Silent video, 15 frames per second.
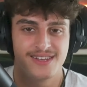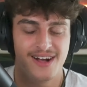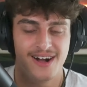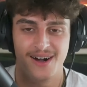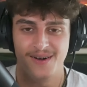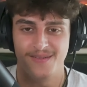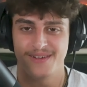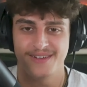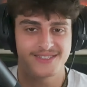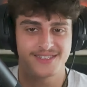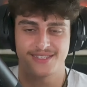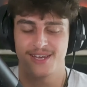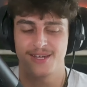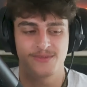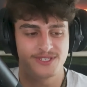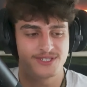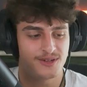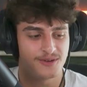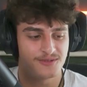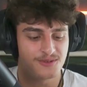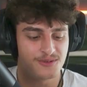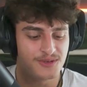I think that'd be
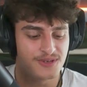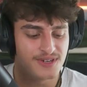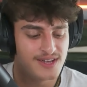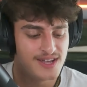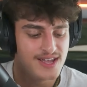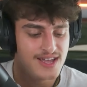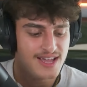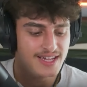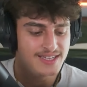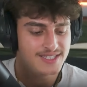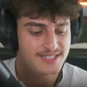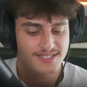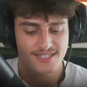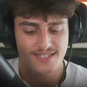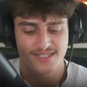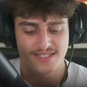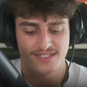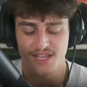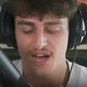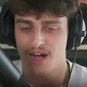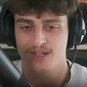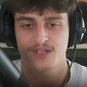so cool, and just to
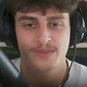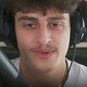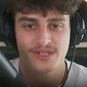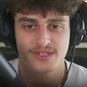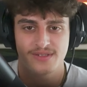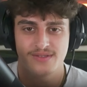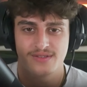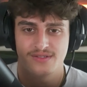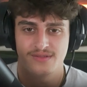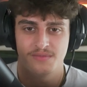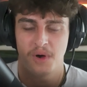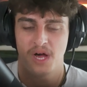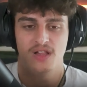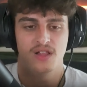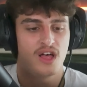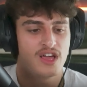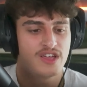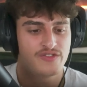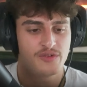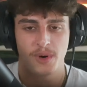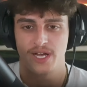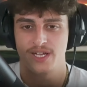document my
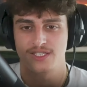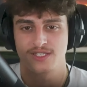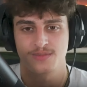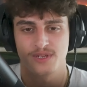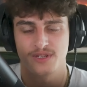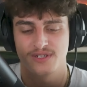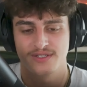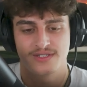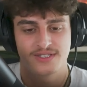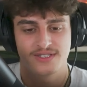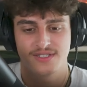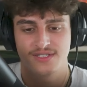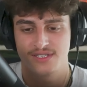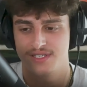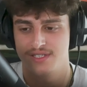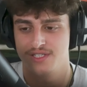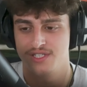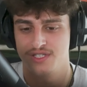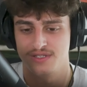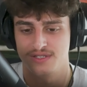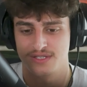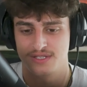life and my experiences, and
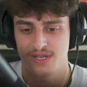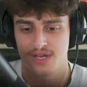just